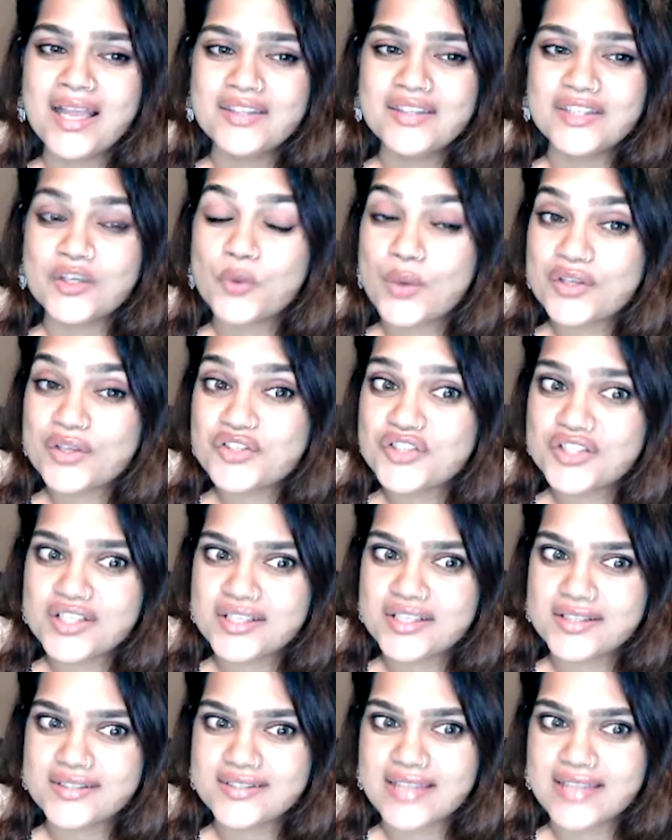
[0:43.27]
The question
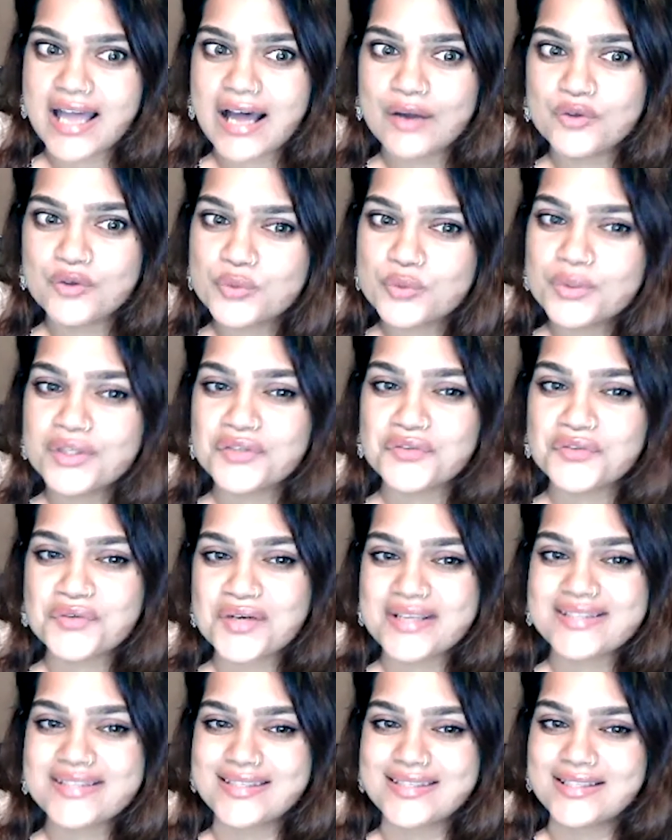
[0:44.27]
is, how do we
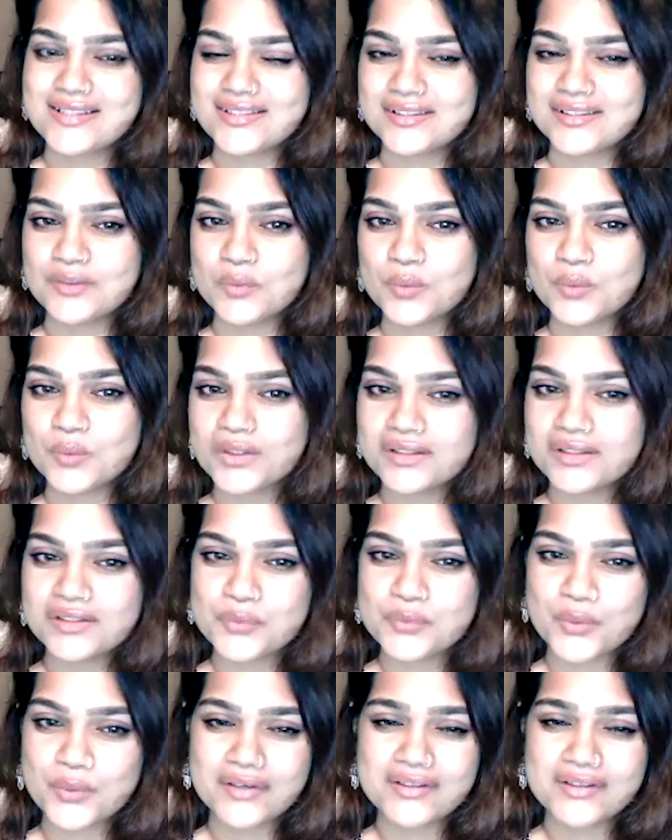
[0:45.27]
address it in a world
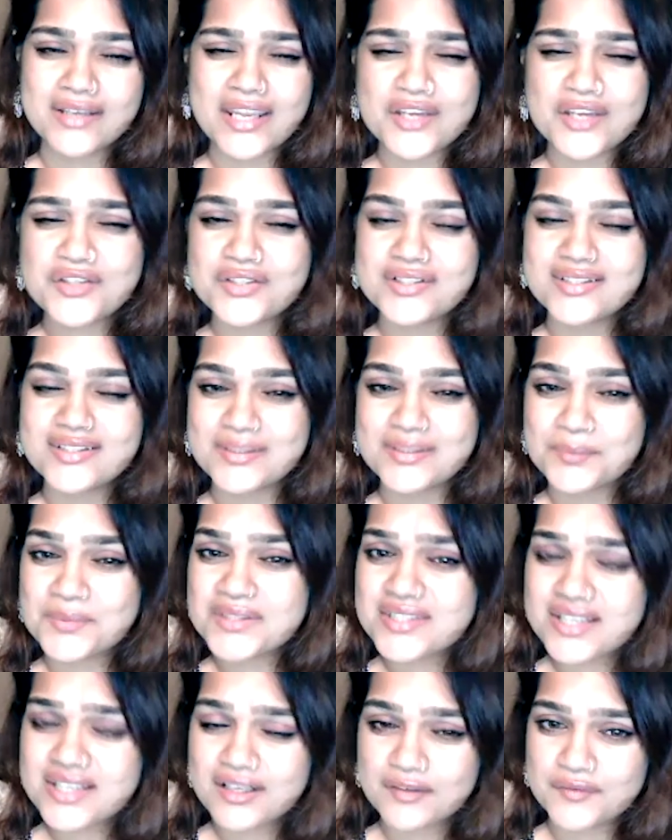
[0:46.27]
where nations
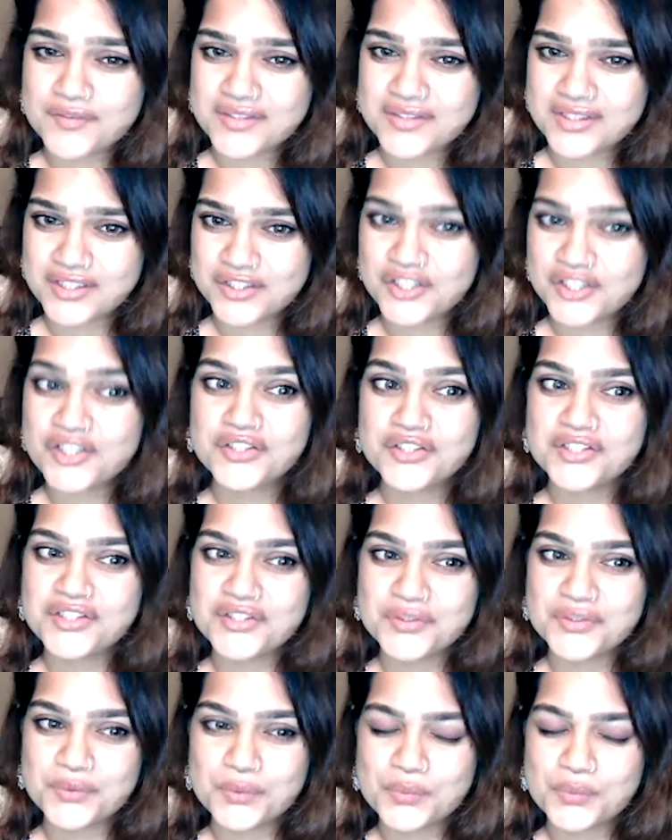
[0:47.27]
themselves adhere
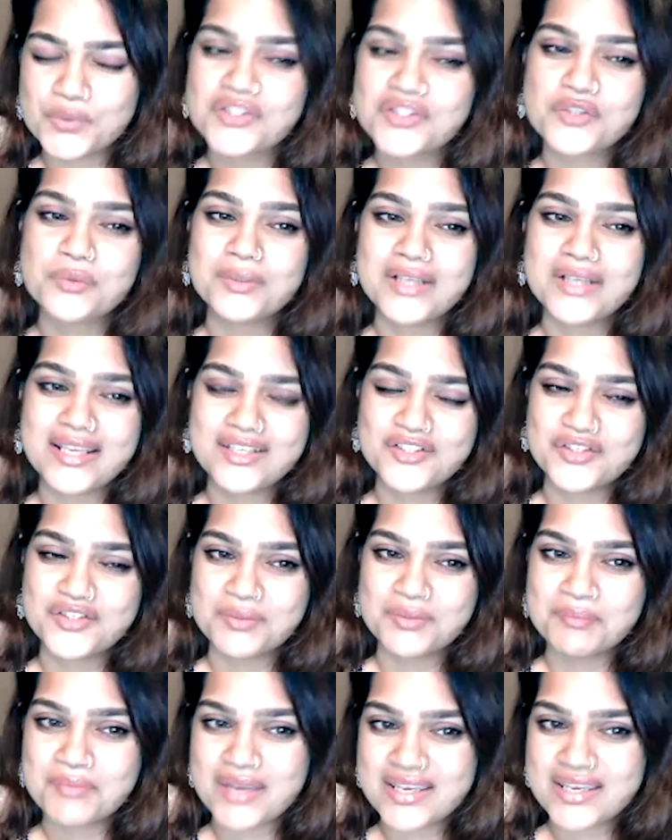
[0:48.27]
to
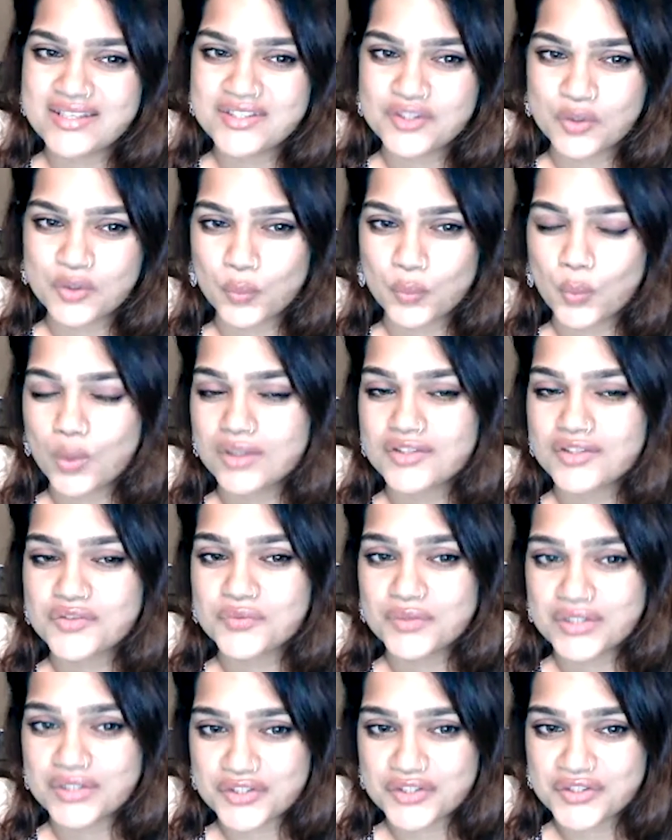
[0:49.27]
discrimination based on one's
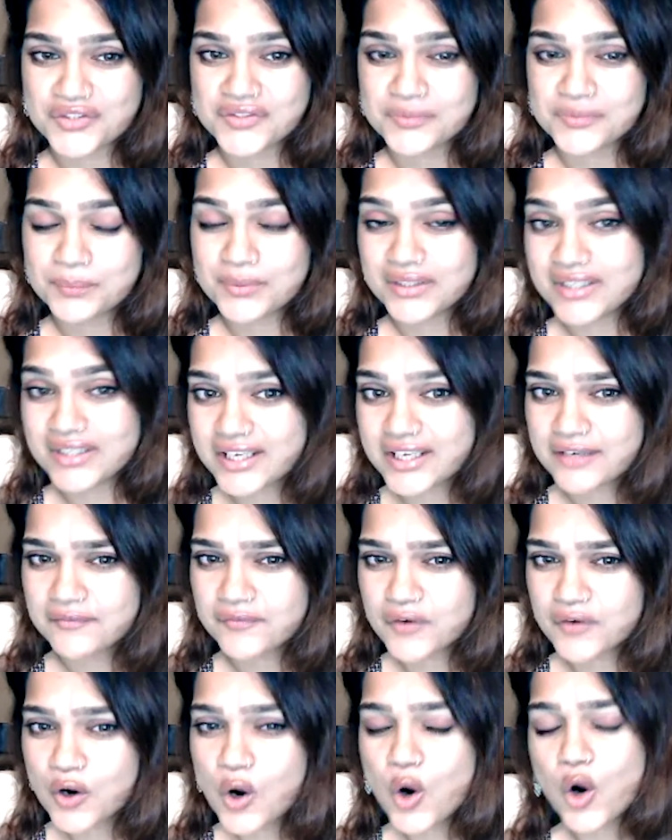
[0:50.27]
religious belief,
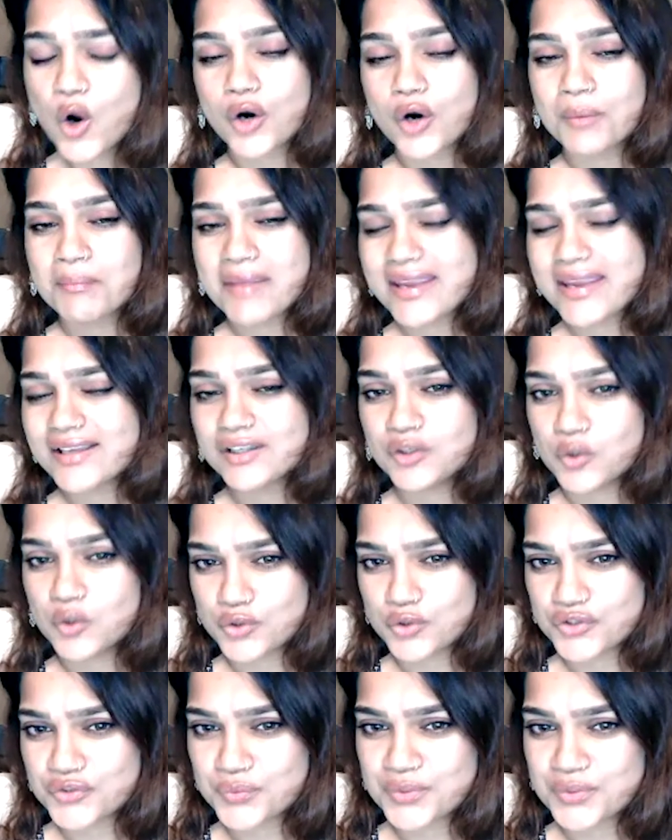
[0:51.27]
or make
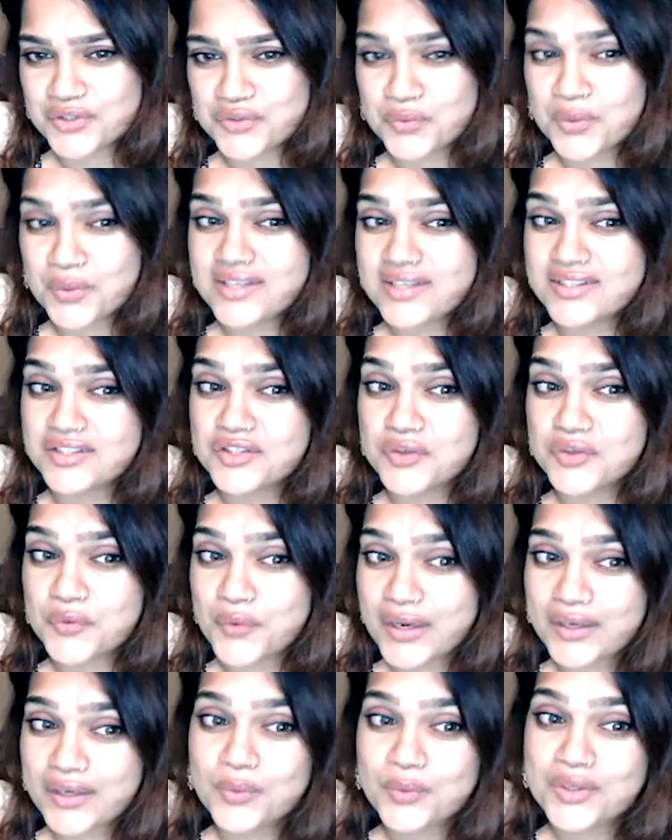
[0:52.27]
laws which raise a
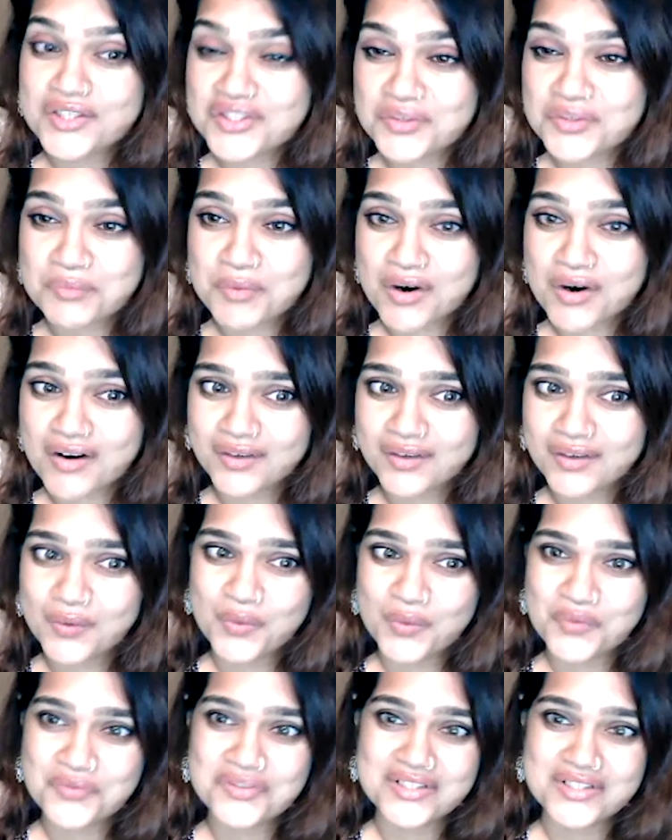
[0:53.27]
direct question mark
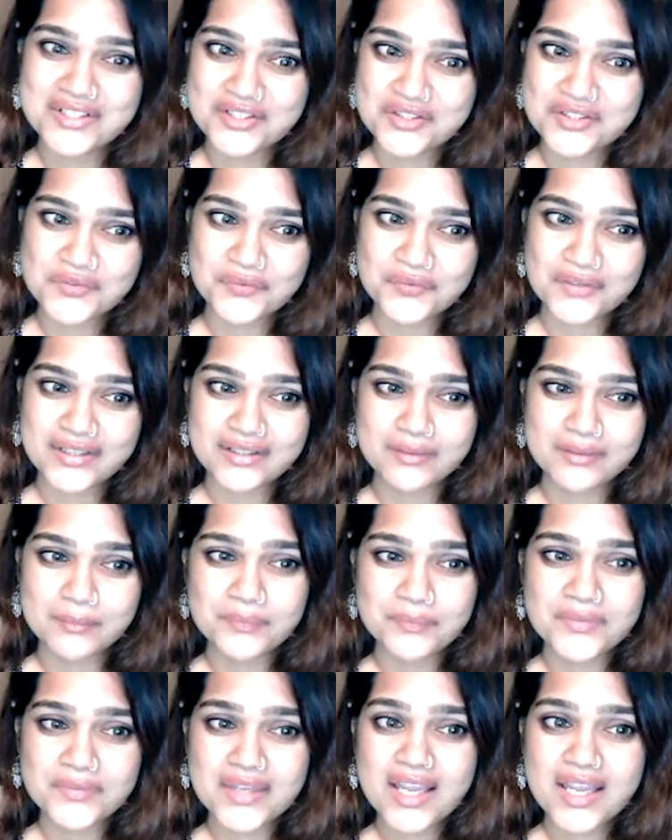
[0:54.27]
on religious freedom?